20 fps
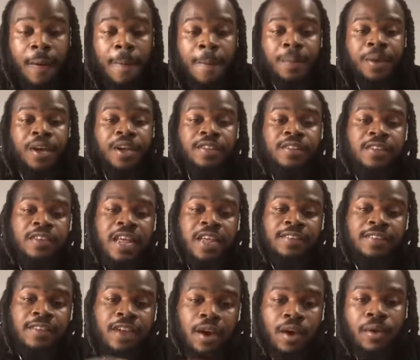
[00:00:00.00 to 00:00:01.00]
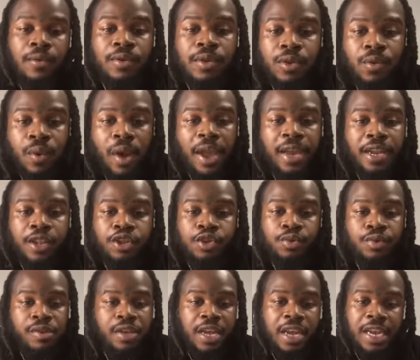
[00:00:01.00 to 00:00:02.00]
because that's the only way that you
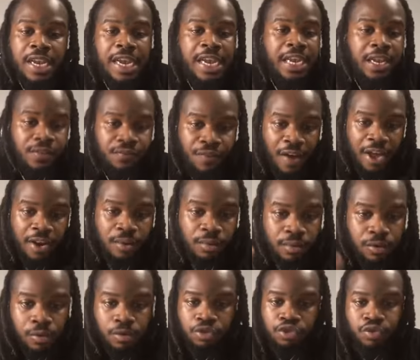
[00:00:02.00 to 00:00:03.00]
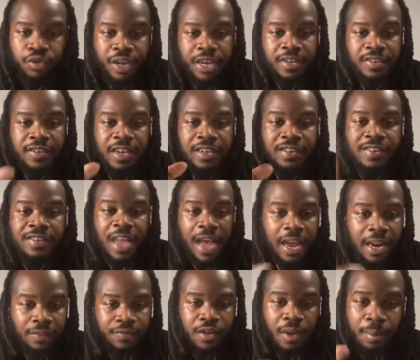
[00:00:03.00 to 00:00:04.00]
can get any vital nutrients
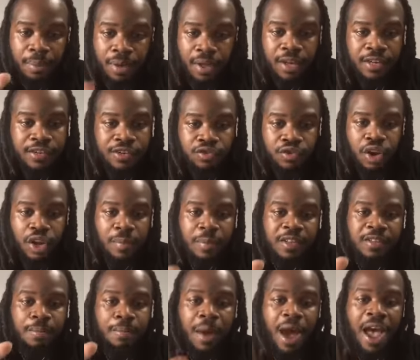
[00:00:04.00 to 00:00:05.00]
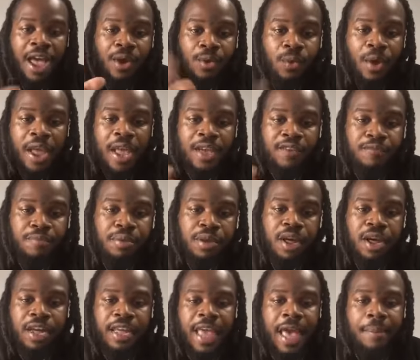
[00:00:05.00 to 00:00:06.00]
inside of your bloodstream, is by way of
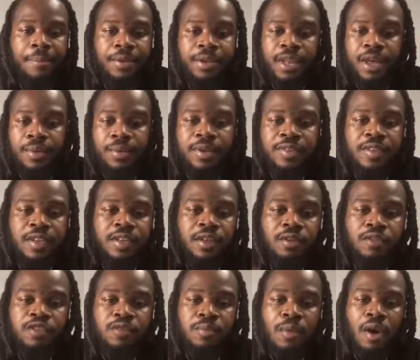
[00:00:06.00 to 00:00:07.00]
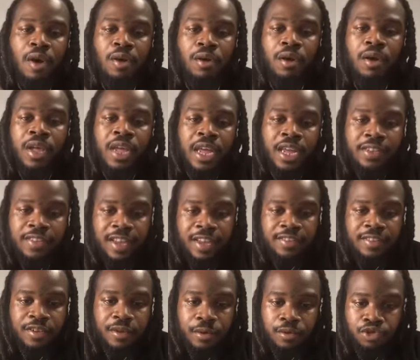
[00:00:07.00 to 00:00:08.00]
blood capillaries in your small
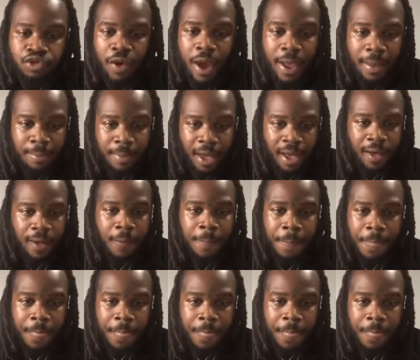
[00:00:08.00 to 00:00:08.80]
intestinal tract valve.